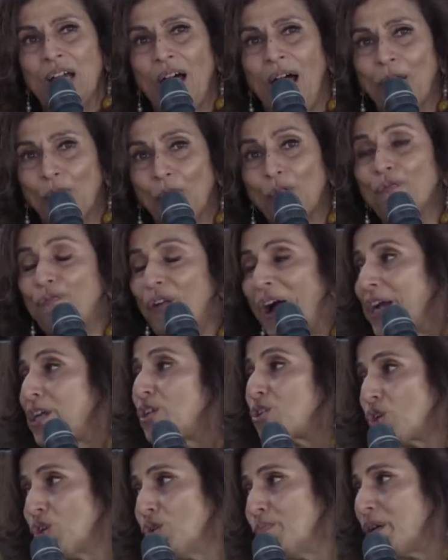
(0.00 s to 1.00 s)
I could
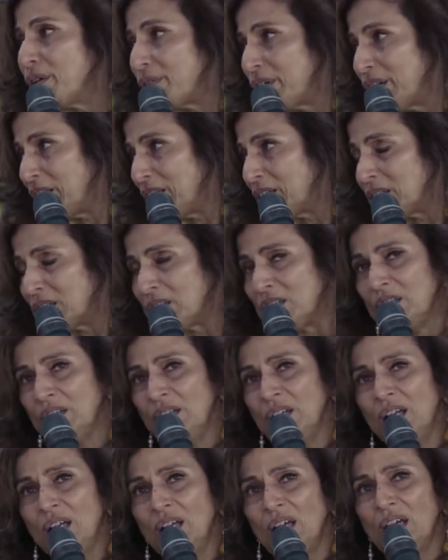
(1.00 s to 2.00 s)
find humor it.
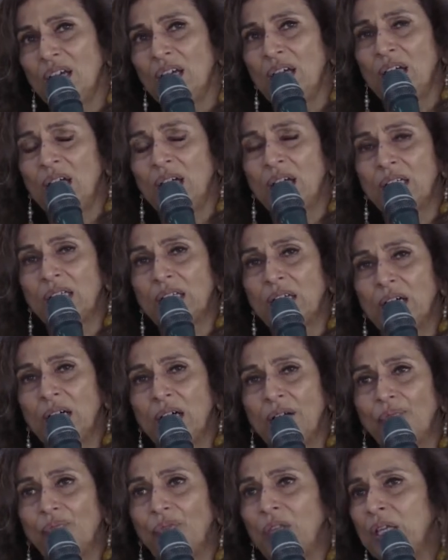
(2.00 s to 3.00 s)
And
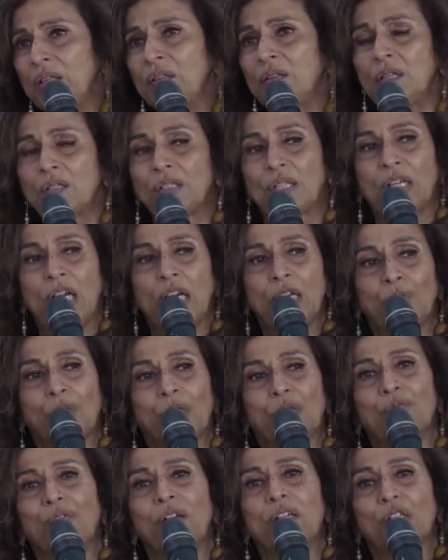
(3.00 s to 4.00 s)
then the date
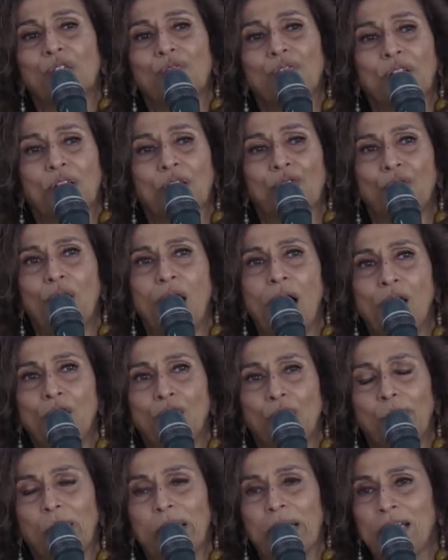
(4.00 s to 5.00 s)
was fixed for the trial
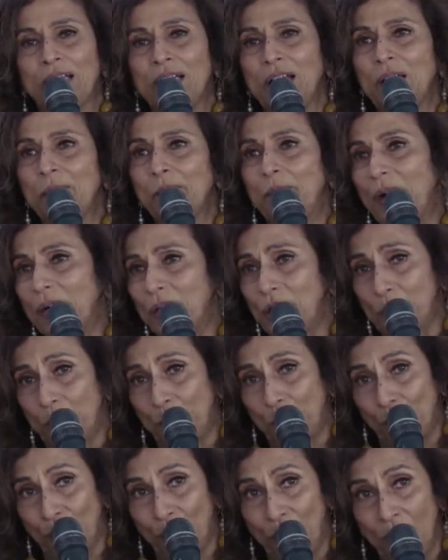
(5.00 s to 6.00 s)
to begin in
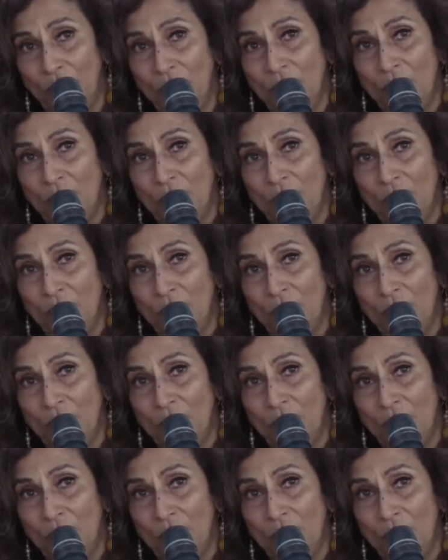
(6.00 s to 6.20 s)
Bhagalpur.